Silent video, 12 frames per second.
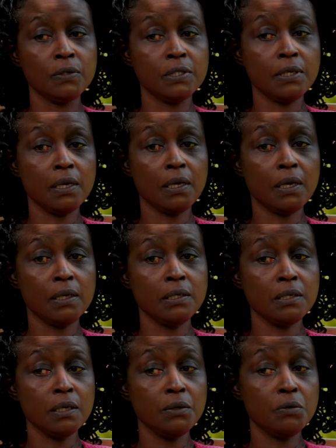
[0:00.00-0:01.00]
because, like
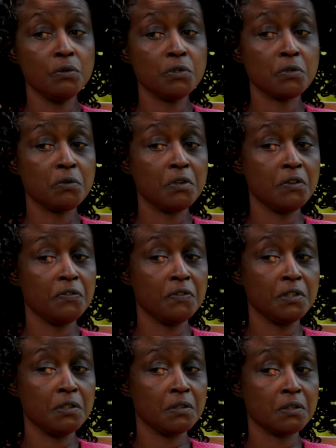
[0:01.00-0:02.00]
I said, those
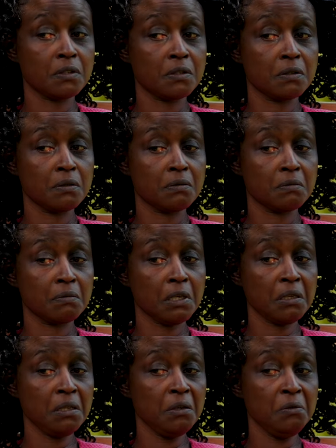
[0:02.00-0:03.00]
cravings,
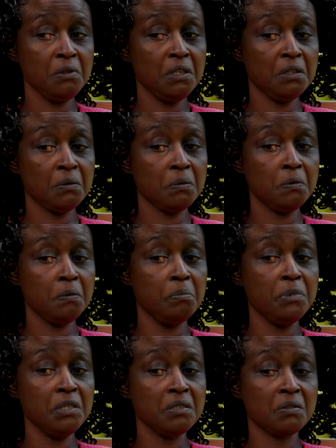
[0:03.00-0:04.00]
like they wouldn't cook
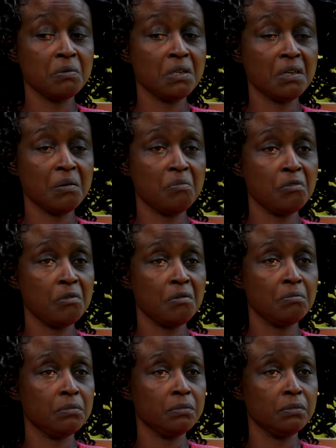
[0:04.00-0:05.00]
beans when I'm
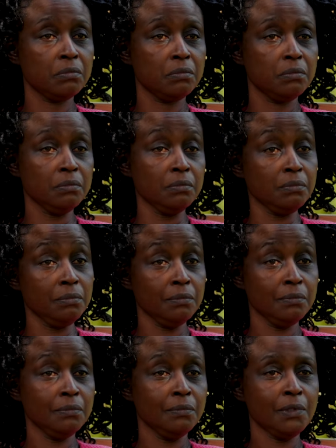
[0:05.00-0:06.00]
home.
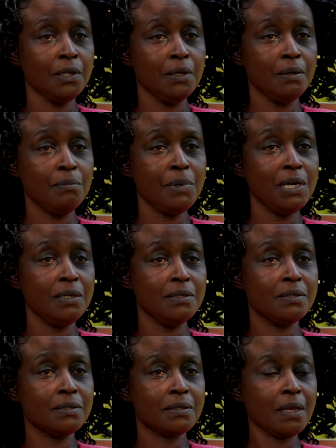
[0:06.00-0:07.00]

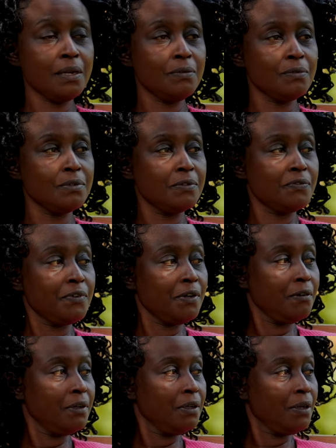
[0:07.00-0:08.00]
My son was
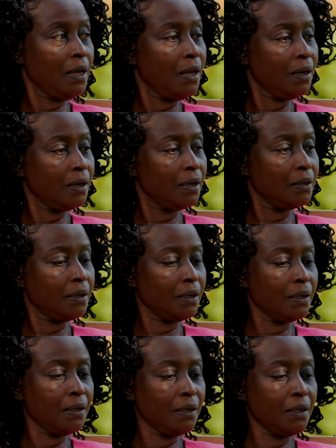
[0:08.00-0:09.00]
very young and
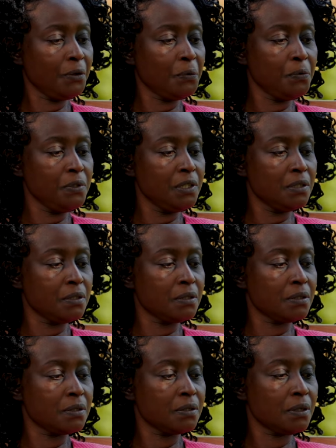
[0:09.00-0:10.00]
I
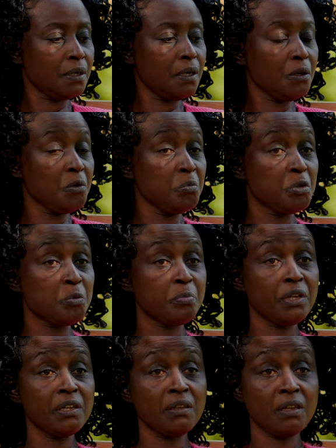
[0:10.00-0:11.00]
couldn't allow him
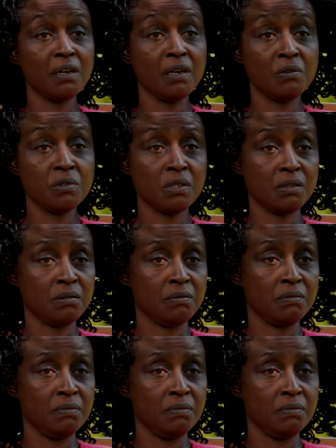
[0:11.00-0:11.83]
to play in the house.